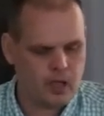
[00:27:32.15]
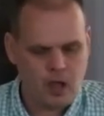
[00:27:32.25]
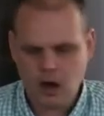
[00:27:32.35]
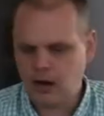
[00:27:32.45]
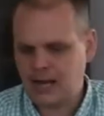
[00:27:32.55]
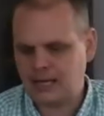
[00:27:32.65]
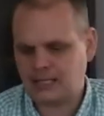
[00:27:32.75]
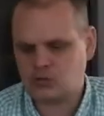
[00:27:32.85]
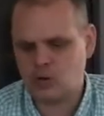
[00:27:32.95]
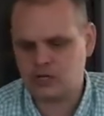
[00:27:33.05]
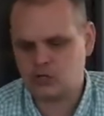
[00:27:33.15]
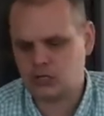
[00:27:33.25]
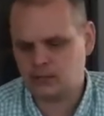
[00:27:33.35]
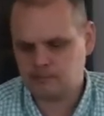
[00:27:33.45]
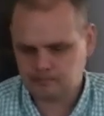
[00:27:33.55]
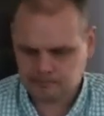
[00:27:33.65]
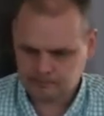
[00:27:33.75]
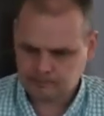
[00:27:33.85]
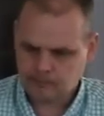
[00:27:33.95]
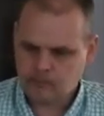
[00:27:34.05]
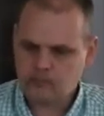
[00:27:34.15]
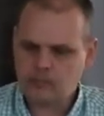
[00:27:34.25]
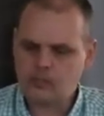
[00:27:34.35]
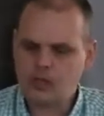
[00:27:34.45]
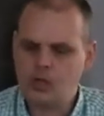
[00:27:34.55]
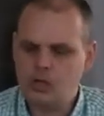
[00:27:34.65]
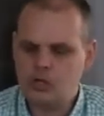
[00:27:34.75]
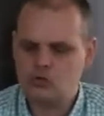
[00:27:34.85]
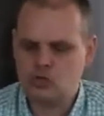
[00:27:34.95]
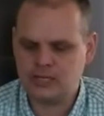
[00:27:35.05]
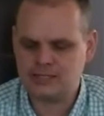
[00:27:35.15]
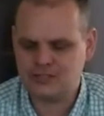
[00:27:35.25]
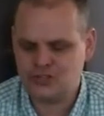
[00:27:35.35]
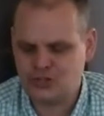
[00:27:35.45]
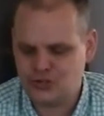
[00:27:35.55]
All right, next question. Jesus